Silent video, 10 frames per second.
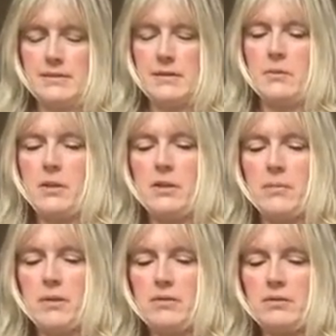So we could
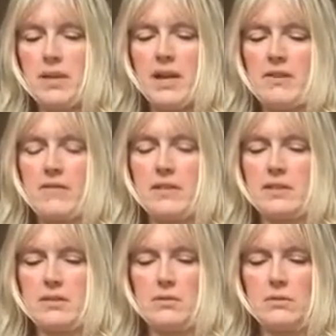be here all day if I
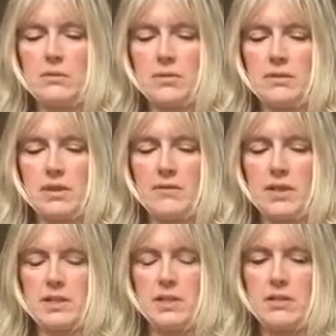did all the ones I've
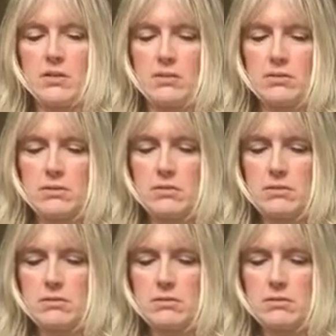actually got.